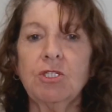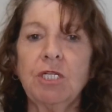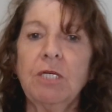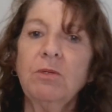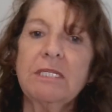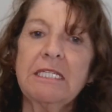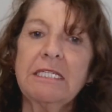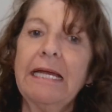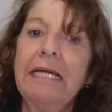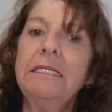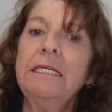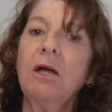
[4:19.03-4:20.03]
she was
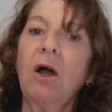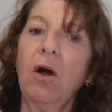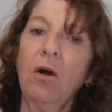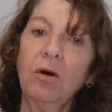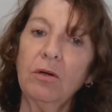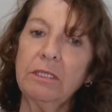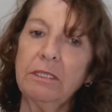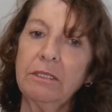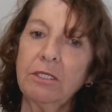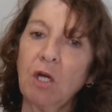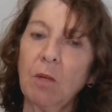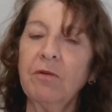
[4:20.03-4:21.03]
standing on
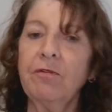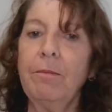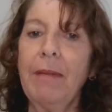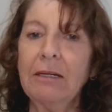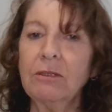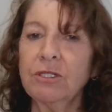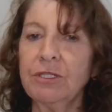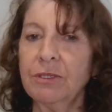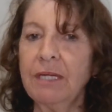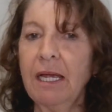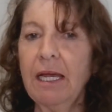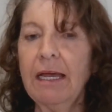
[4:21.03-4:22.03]
the top of a mountain,